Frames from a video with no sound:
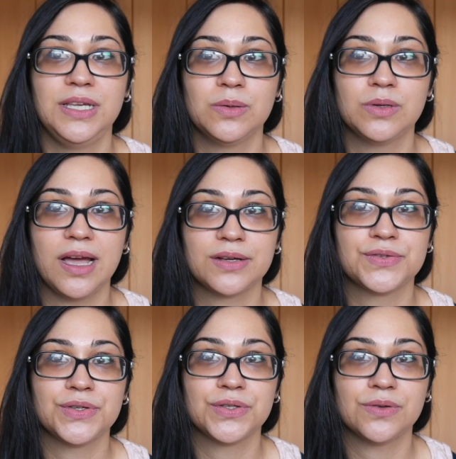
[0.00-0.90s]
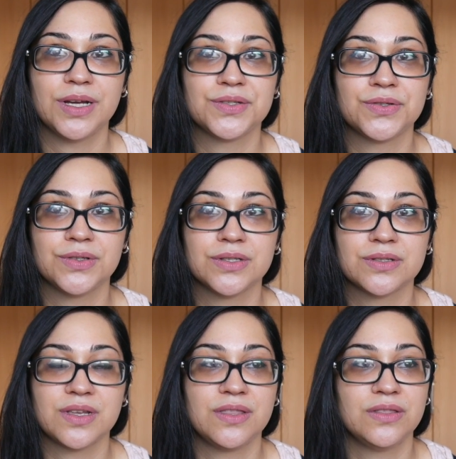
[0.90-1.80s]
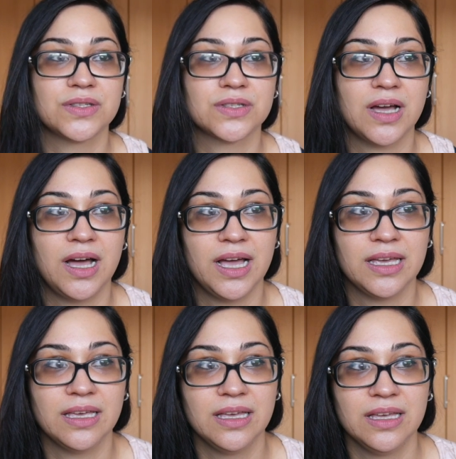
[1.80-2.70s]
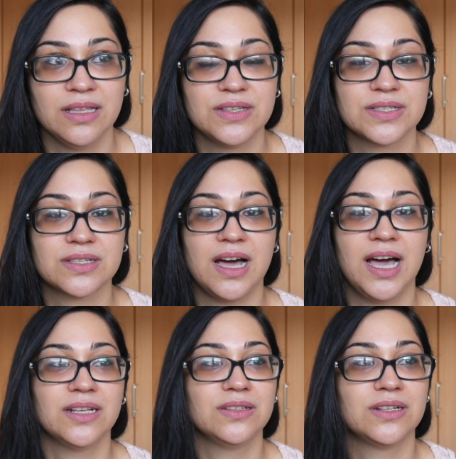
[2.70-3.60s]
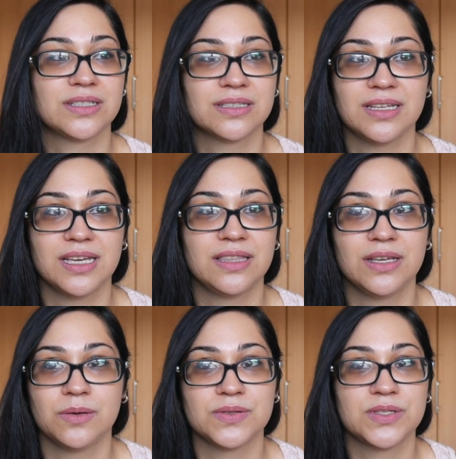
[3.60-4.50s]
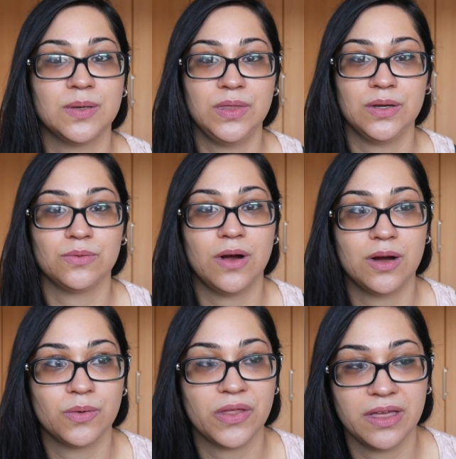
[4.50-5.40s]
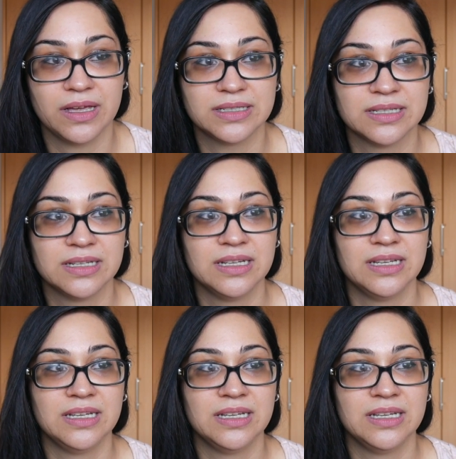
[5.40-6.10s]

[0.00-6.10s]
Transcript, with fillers: There were extraterrestrials in the sky. The sky looked like there was something wrong with it.